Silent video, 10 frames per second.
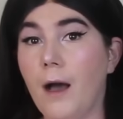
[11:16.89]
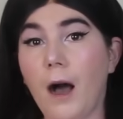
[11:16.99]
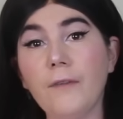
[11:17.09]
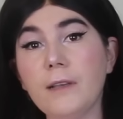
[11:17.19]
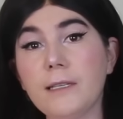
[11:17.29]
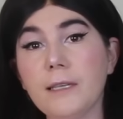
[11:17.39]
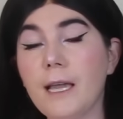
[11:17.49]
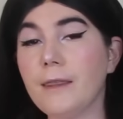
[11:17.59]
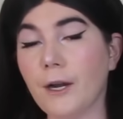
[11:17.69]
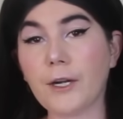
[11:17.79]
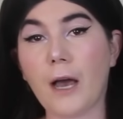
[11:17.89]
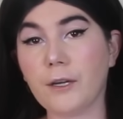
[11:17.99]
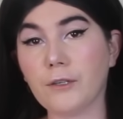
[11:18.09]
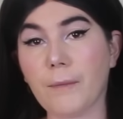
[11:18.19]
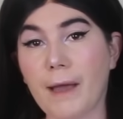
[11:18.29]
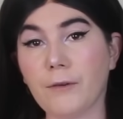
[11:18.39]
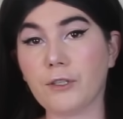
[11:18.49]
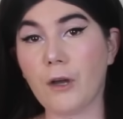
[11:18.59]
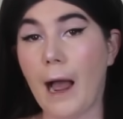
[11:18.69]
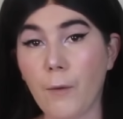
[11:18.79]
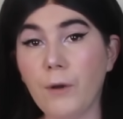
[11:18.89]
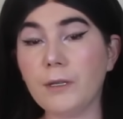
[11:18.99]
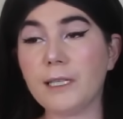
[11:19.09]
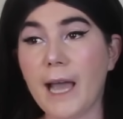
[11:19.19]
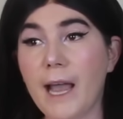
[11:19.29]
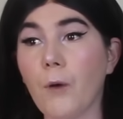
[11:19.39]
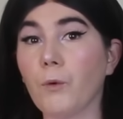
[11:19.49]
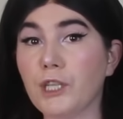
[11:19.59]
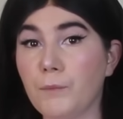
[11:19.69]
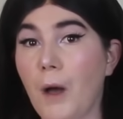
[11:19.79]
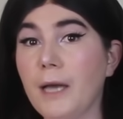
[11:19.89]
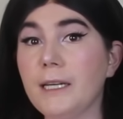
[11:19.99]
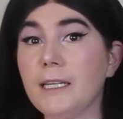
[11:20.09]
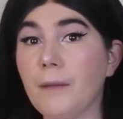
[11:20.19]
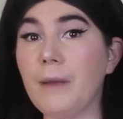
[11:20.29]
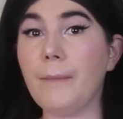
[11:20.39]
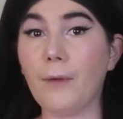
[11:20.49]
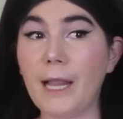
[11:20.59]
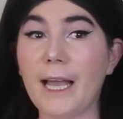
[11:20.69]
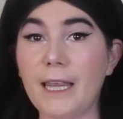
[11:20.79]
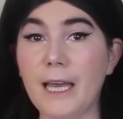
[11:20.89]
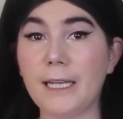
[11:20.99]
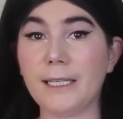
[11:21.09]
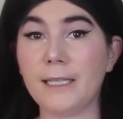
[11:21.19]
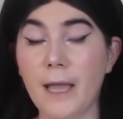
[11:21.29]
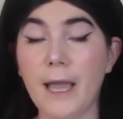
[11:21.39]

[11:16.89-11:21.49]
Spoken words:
Obviously, they're not under the microscope. I will say, responding to people like this,